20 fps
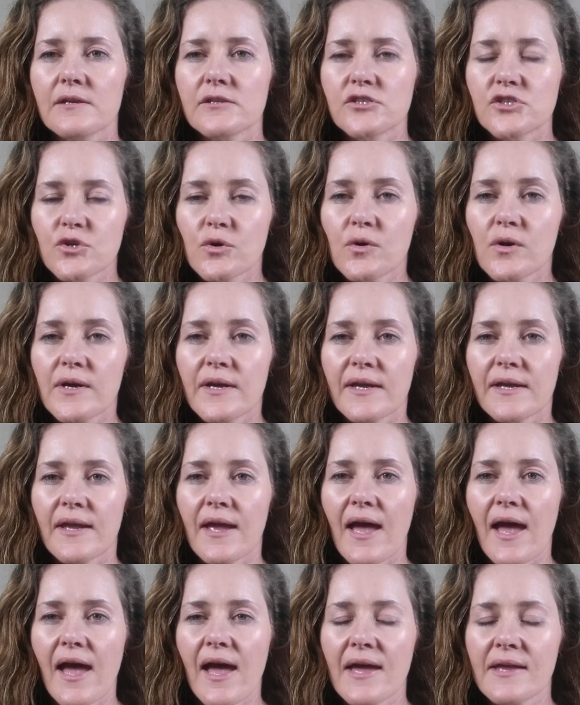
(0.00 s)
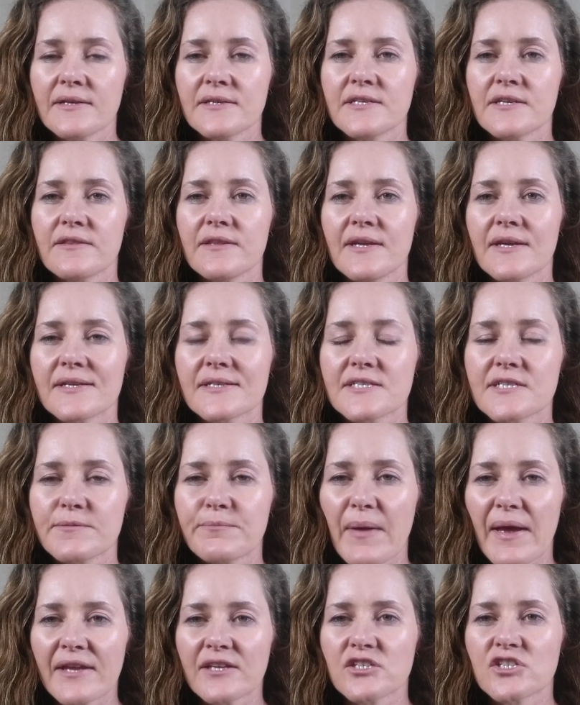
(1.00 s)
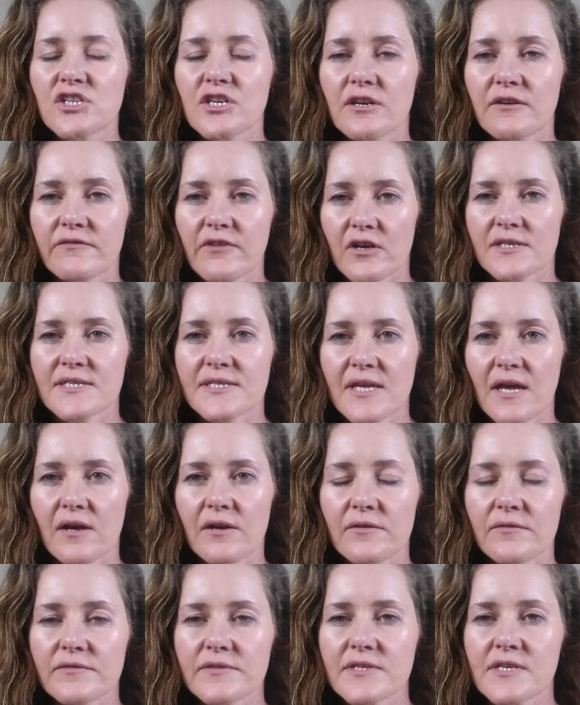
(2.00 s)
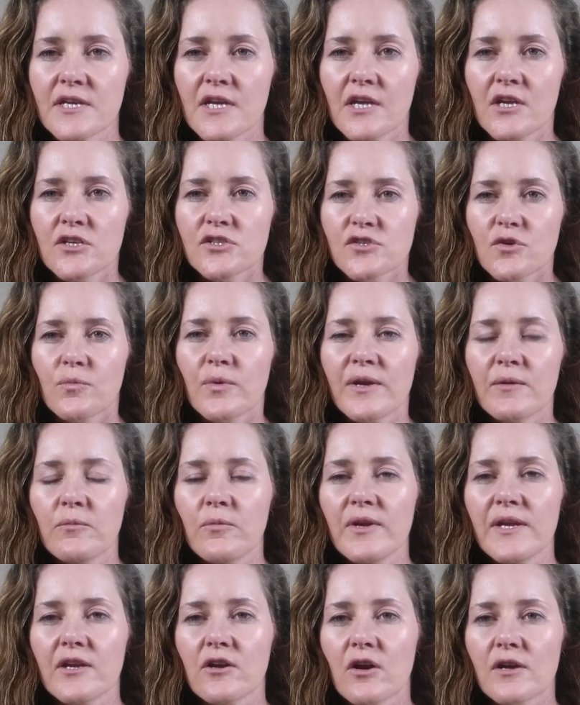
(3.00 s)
joy and the expansion of ourselves. So when we